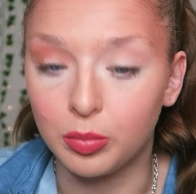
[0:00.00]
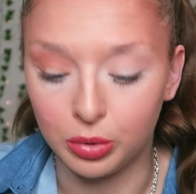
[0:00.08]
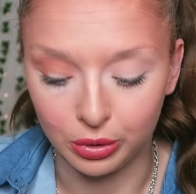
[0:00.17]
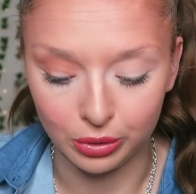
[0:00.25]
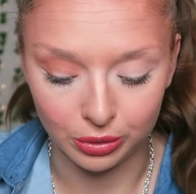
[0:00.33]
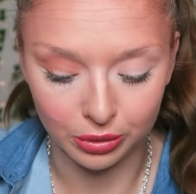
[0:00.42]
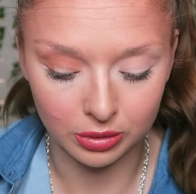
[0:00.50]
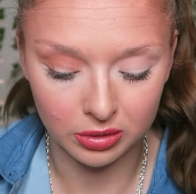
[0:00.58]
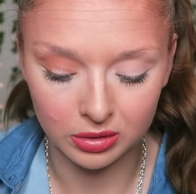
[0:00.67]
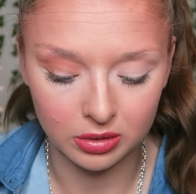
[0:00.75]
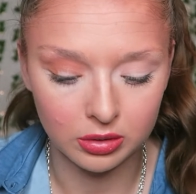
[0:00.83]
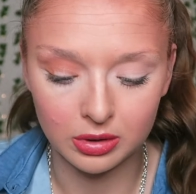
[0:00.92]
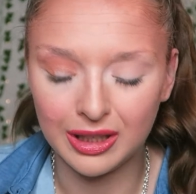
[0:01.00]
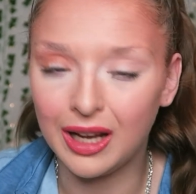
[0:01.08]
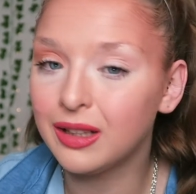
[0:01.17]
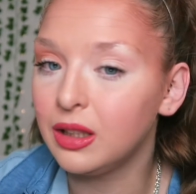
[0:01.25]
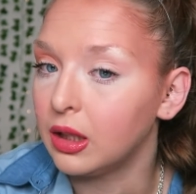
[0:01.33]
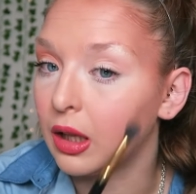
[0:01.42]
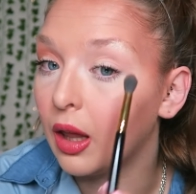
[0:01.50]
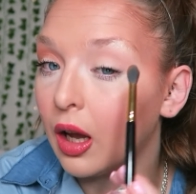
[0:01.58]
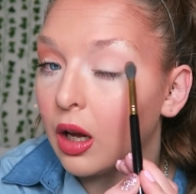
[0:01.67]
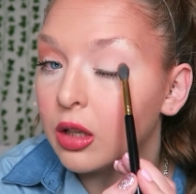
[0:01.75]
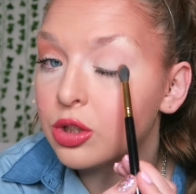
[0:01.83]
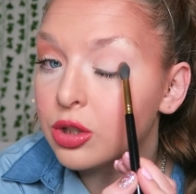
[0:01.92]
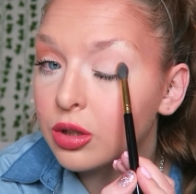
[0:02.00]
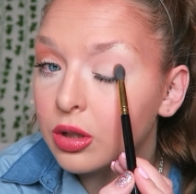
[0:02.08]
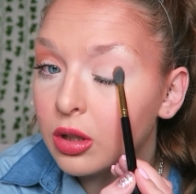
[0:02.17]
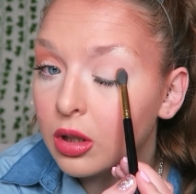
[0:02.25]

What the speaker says: blue, I'd need a lash.